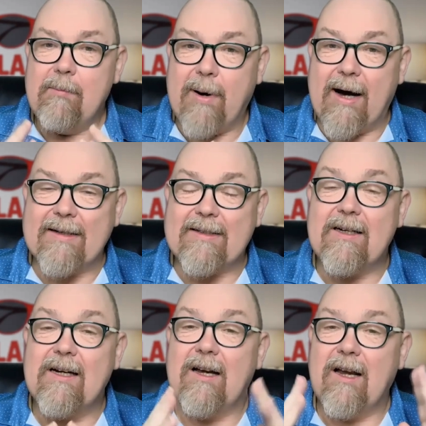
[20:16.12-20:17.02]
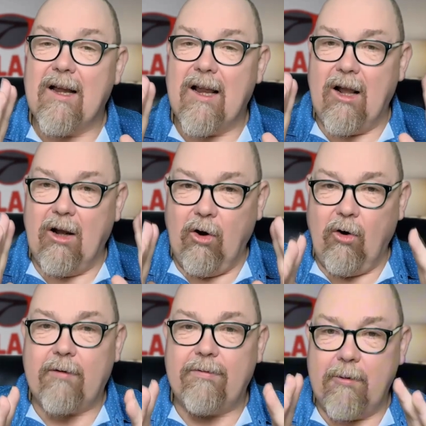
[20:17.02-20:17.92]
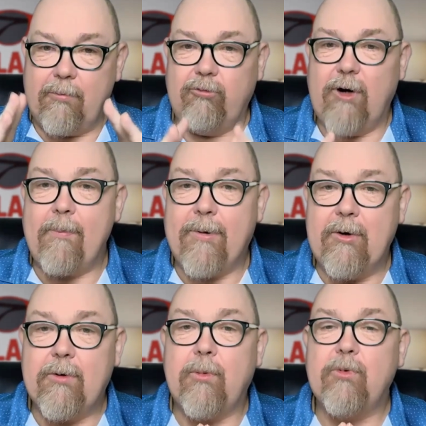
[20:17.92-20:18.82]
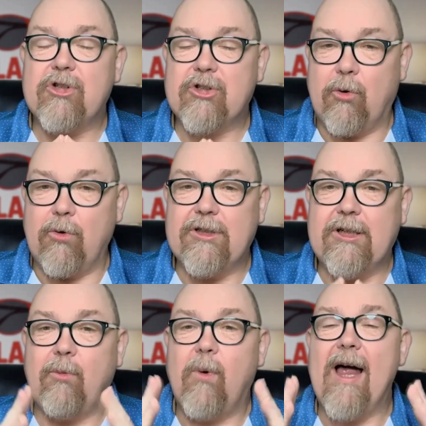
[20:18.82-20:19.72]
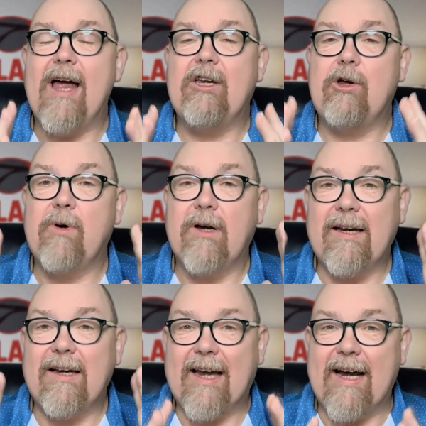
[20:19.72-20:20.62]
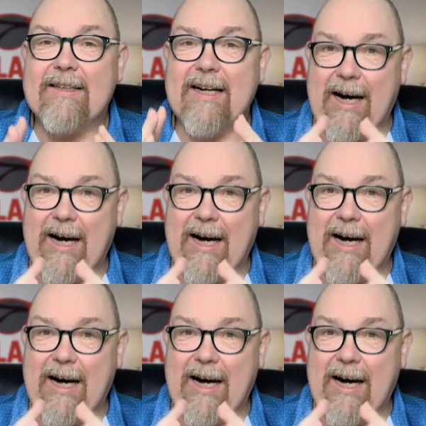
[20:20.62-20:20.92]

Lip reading: but look for reputable sources where you can get